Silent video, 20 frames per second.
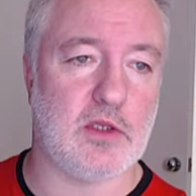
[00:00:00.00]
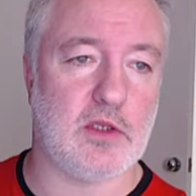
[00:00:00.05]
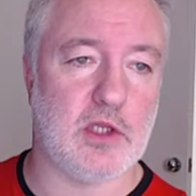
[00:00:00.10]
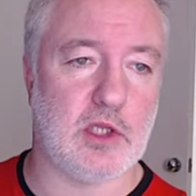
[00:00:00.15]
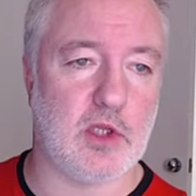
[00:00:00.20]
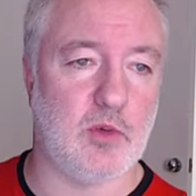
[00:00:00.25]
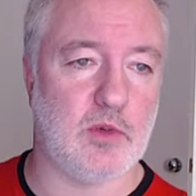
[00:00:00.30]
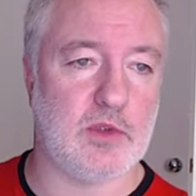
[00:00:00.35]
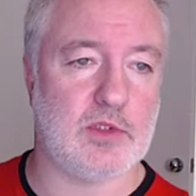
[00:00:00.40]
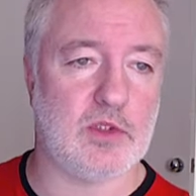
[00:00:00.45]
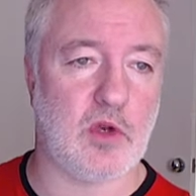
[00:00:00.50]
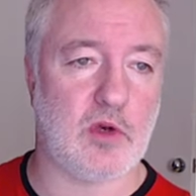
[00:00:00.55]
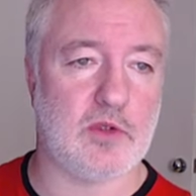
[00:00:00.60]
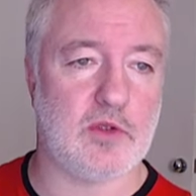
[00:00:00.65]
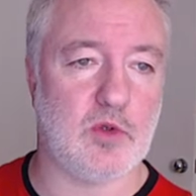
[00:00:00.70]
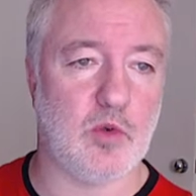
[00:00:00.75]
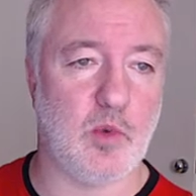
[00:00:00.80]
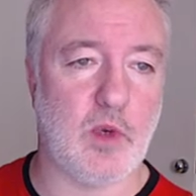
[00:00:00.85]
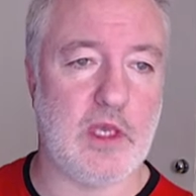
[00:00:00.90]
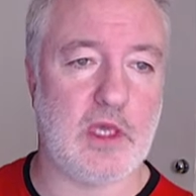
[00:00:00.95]
the US dollar
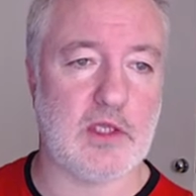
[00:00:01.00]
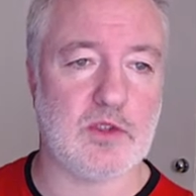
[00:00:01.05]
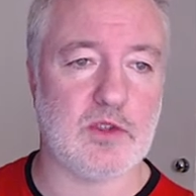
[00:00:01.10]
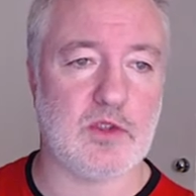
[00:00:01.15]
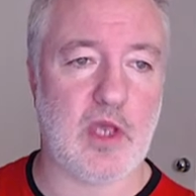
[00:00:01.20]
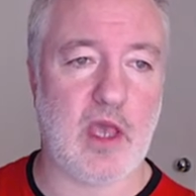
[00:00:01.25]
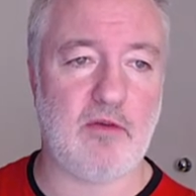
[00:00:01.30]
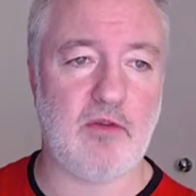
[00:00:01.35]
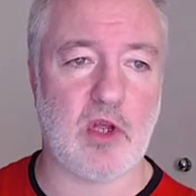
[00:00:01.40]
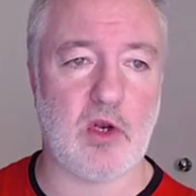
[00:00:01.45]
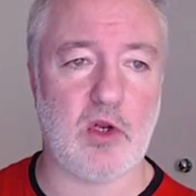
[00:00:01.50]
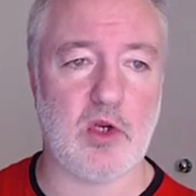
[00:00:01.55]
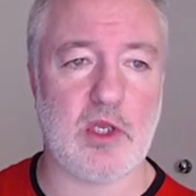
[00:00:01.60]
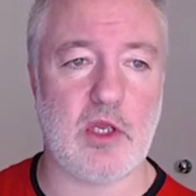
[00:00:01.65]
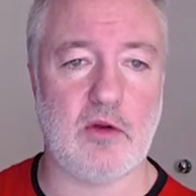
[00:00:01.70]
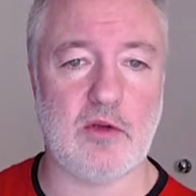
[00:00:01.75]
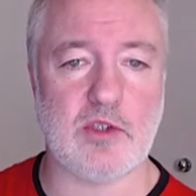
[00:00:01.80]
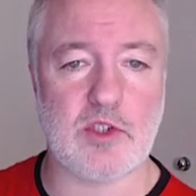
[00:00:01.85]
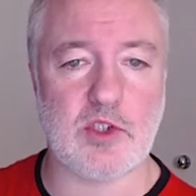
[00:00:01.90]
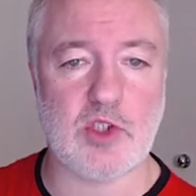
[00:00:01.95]
to weaken. So having a look
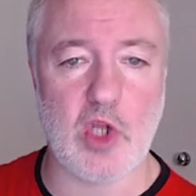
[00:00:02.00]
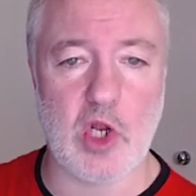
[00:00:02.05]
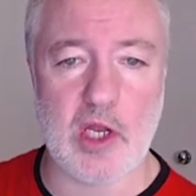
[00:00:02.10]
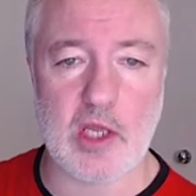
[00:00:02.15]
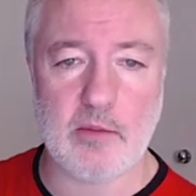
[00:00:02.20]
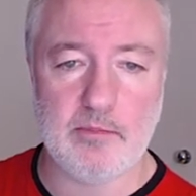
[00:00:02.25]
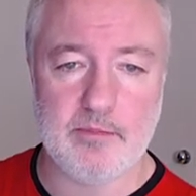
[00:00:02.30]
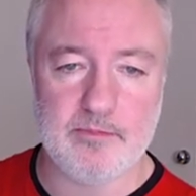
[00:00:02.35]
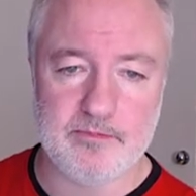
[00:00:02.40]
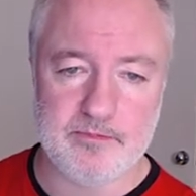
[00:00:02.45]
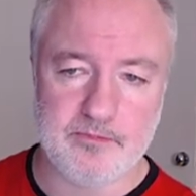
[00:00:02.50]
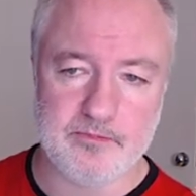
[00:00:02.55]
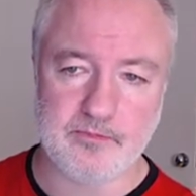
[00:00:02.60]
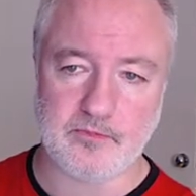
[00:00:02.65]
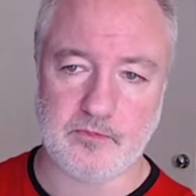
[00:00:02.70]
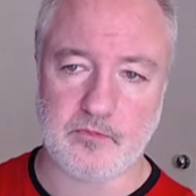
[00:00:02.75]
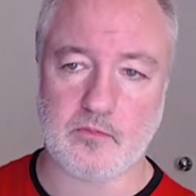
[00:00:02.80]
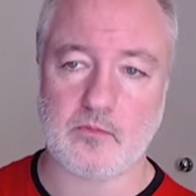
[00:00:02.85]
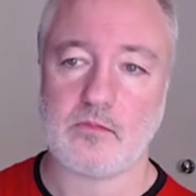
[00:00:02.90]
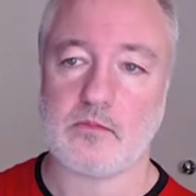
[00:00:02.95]
here at sterling.
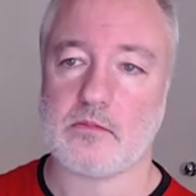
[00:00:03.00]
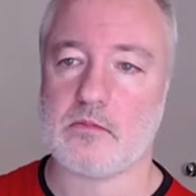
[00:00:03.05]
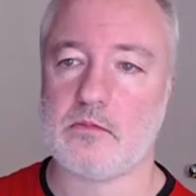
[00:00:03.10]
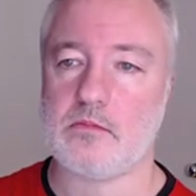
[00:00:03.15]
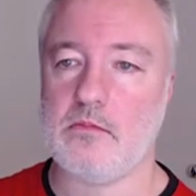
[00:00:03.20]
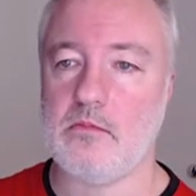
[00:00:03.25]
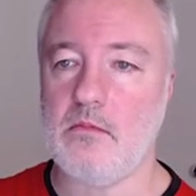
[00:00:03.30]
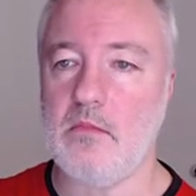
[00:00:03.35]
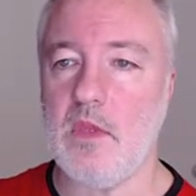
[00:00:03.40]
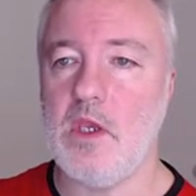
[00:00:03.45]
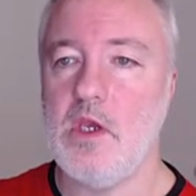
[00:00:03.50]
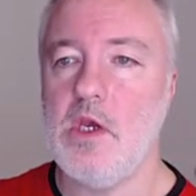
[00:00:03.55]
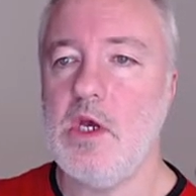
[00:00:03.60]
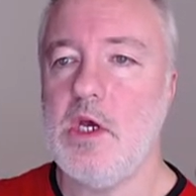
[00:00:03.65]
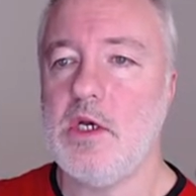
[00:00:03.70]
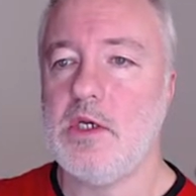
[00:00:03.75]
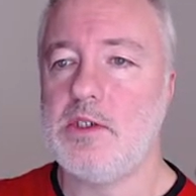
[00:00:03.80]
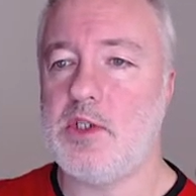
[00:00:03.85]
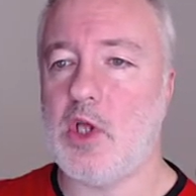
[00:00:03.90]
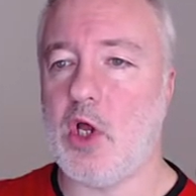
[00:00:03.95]

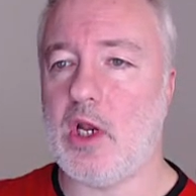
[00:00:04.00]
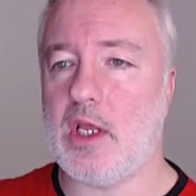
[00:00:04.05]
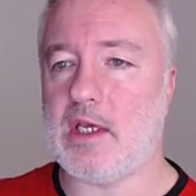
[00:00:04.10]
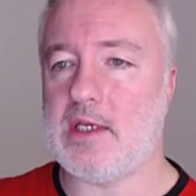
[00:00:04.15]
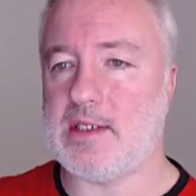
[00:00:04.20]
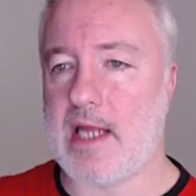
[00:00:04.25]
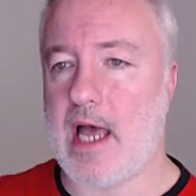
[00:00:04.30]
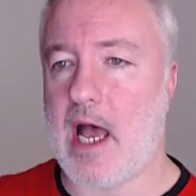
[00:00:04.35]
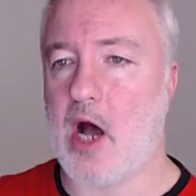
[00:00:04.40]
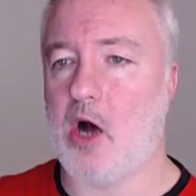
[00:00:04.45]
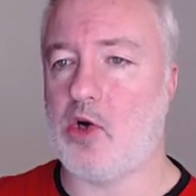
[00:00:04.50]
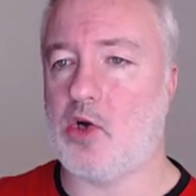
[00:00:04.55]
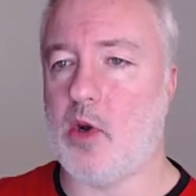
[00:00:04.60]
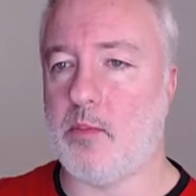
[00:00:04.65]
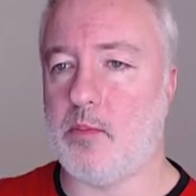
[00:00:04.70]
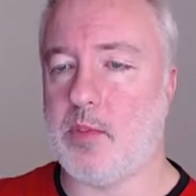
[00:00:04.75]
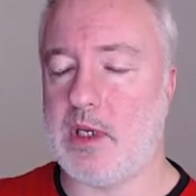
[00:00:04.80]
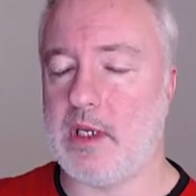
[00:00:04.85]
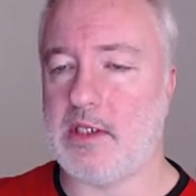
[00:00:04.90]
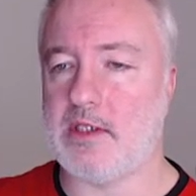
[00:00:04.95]
Sterling is now
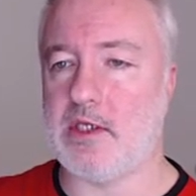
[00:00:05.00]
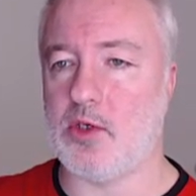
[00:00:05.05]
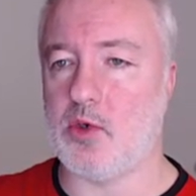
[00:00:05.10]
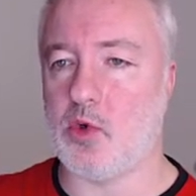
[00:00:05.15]
completed,